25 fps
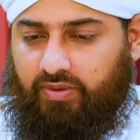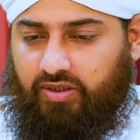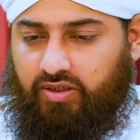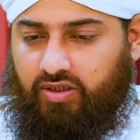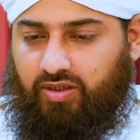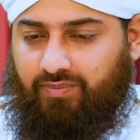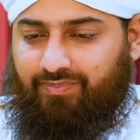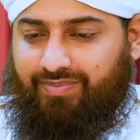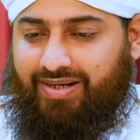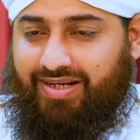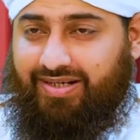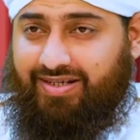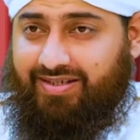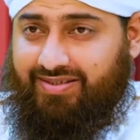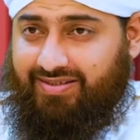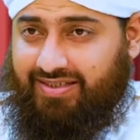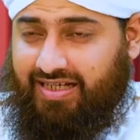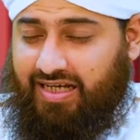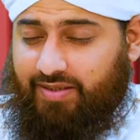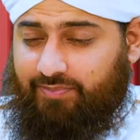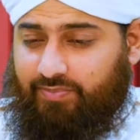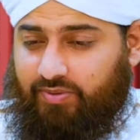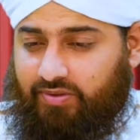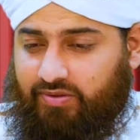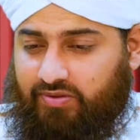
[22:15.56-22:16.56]
become my
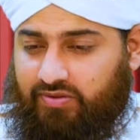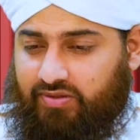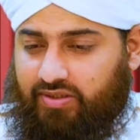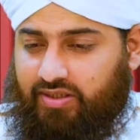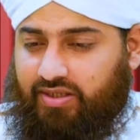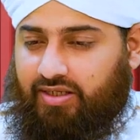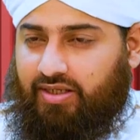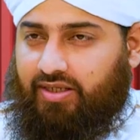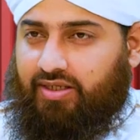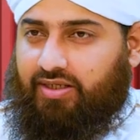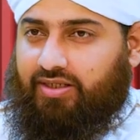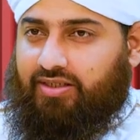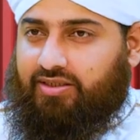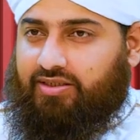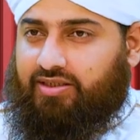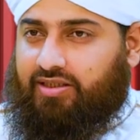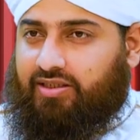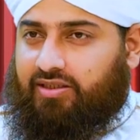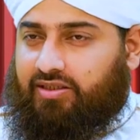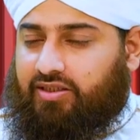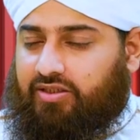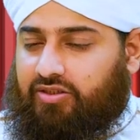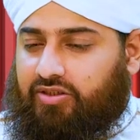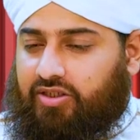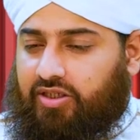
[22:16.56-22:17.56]
disciples
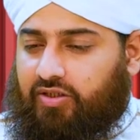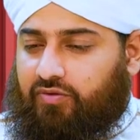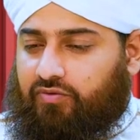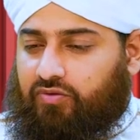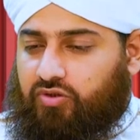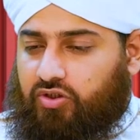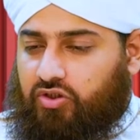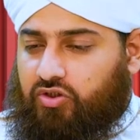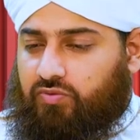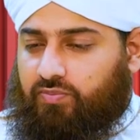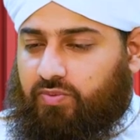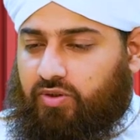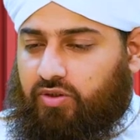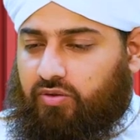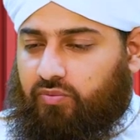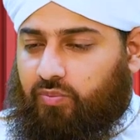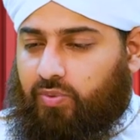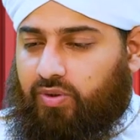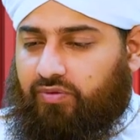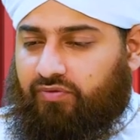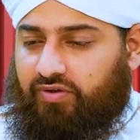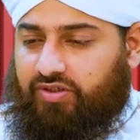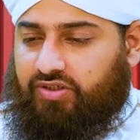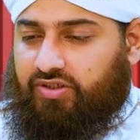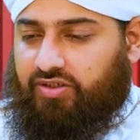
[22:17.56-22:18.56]
till the day of judgment
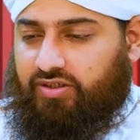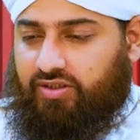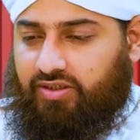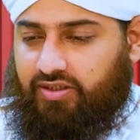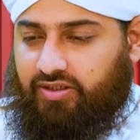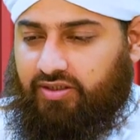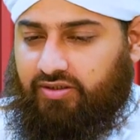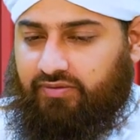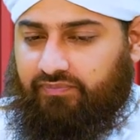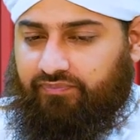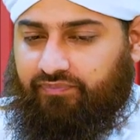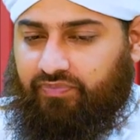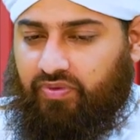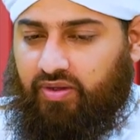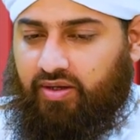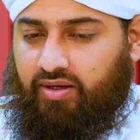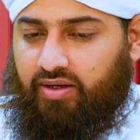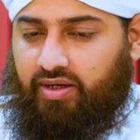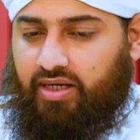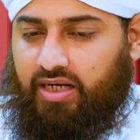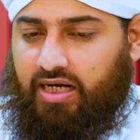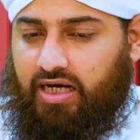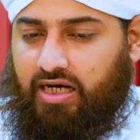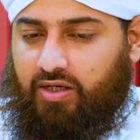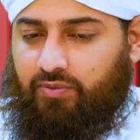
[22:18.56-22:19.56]
were written in it.
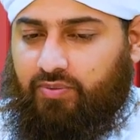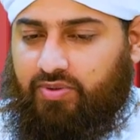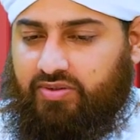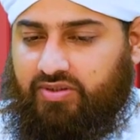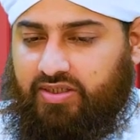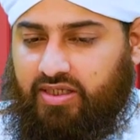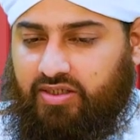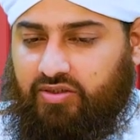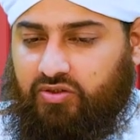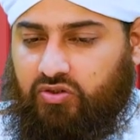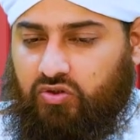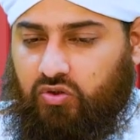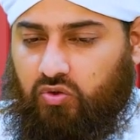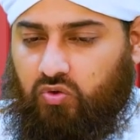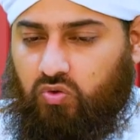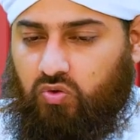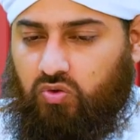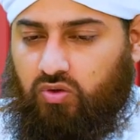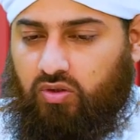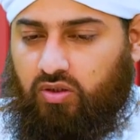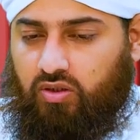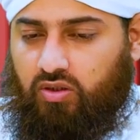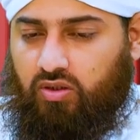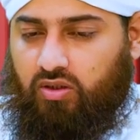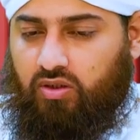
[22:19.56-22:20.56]
I was then
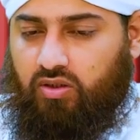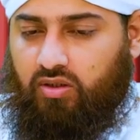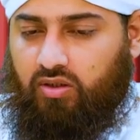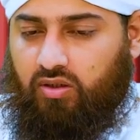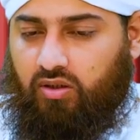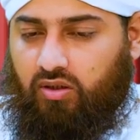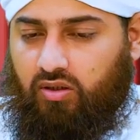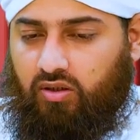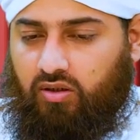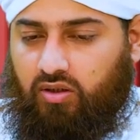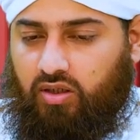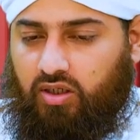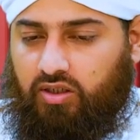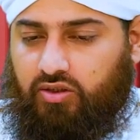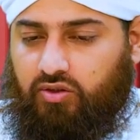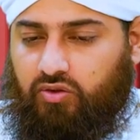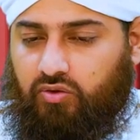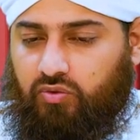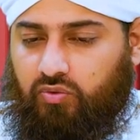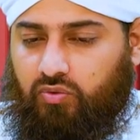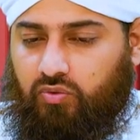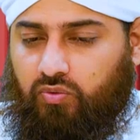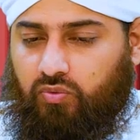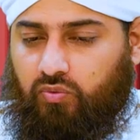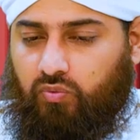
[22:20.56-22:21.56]
told, Qad
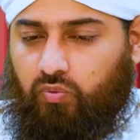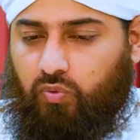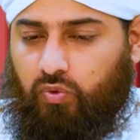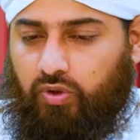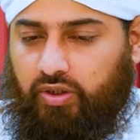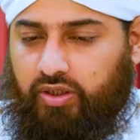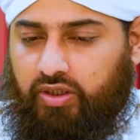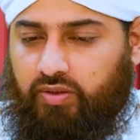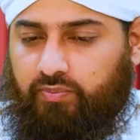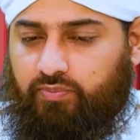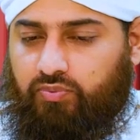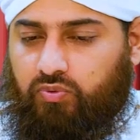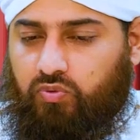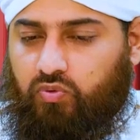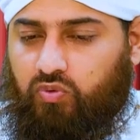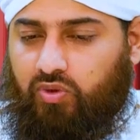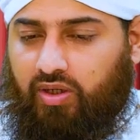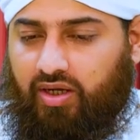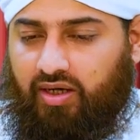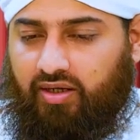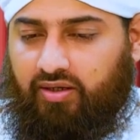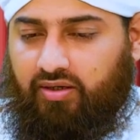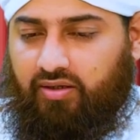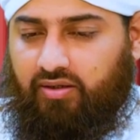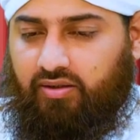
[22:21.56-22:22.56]
wuhibu
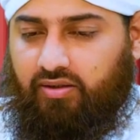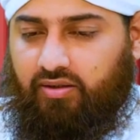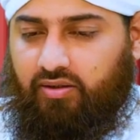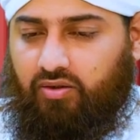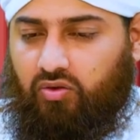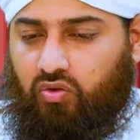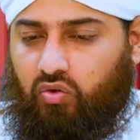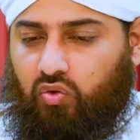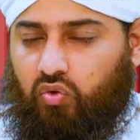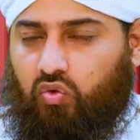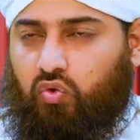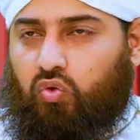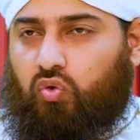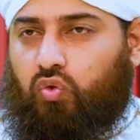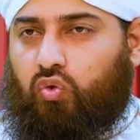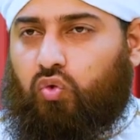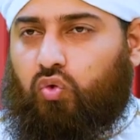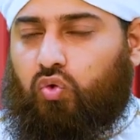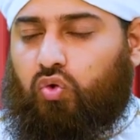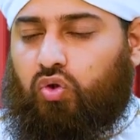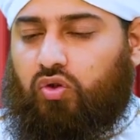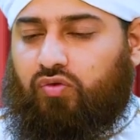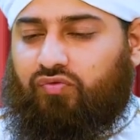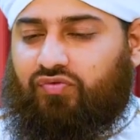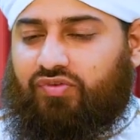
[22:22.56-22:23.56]
lak,
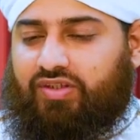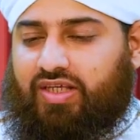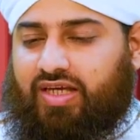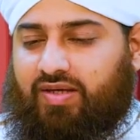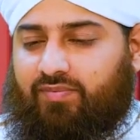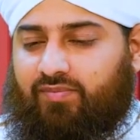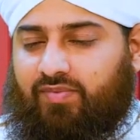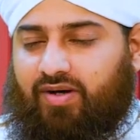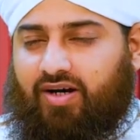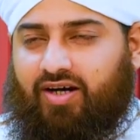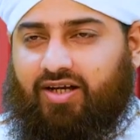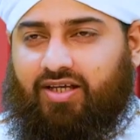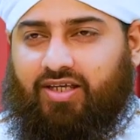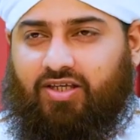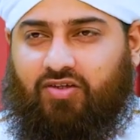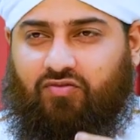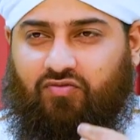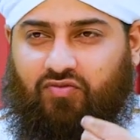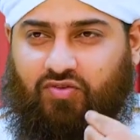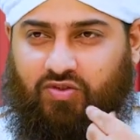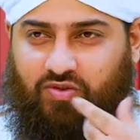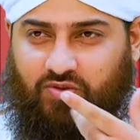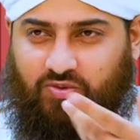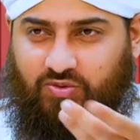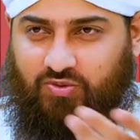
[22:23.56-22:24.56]
all of them are
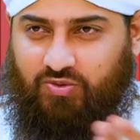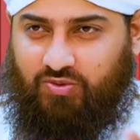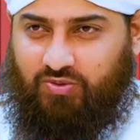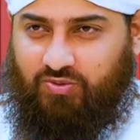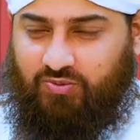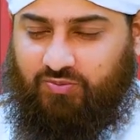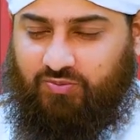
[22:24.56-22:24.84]
gifted to you."